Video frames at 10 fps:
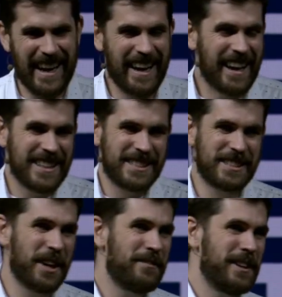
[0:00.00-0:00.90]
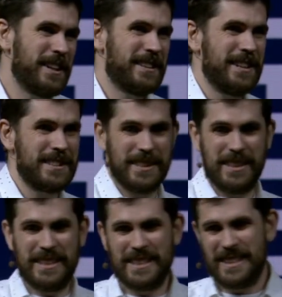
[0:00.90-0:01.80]
And I discovered that there's
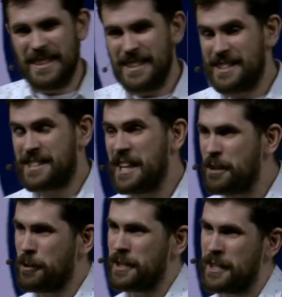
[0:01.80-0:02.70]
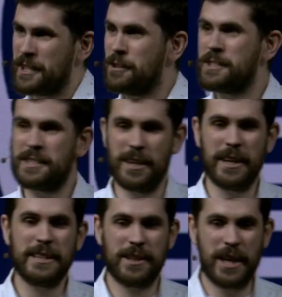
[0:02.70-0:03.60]
a secret that those
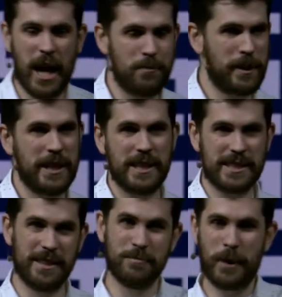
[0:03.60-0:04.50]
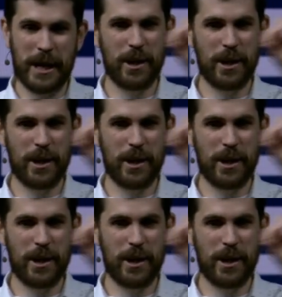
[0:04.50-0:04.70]
studies on happiness and my